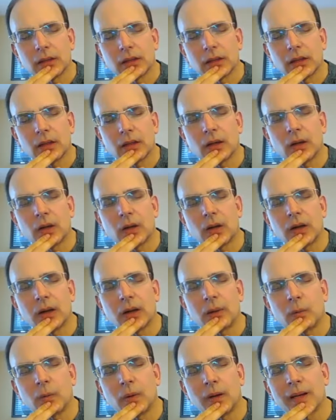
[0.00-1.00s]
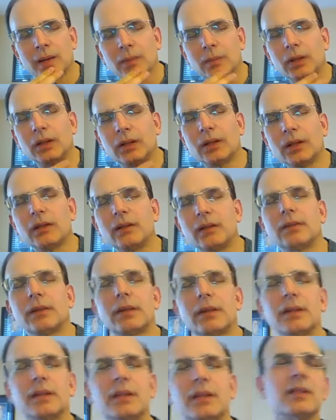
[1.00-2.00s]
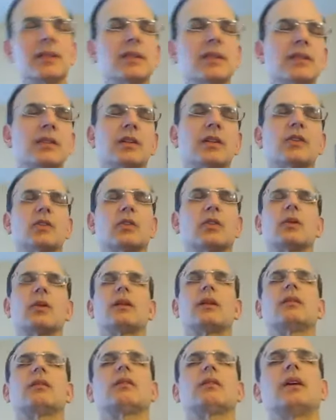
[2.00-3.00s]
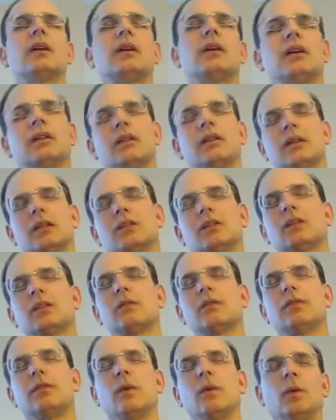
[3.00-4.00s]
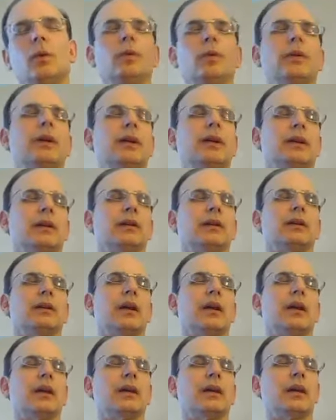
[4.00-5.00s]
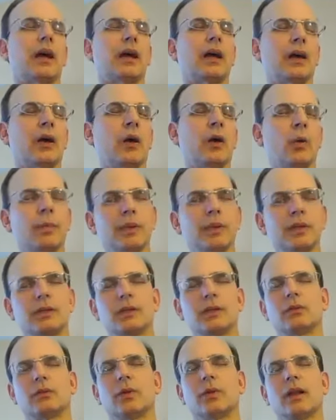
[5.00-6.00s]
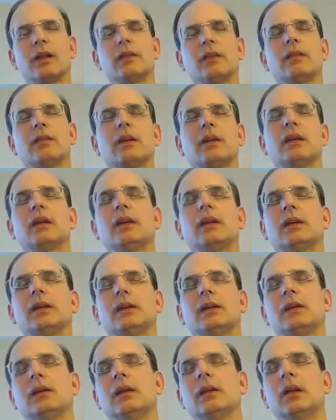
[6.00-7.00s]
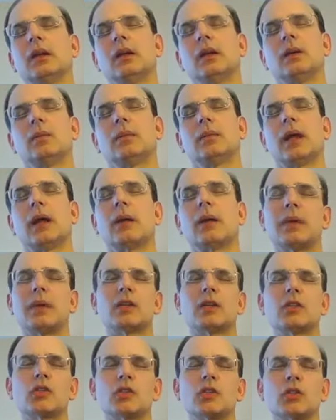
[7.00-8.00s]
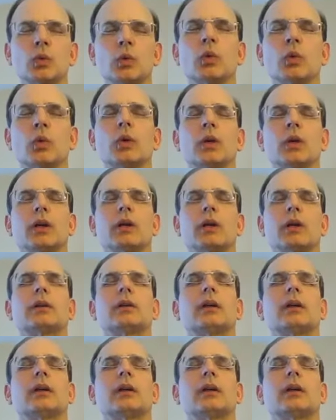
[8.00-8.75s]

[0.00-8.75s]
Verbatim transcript: oh, I want to believe that this is such a great thing that's unfolding. Like I hope it's a great thing. I'm not sure.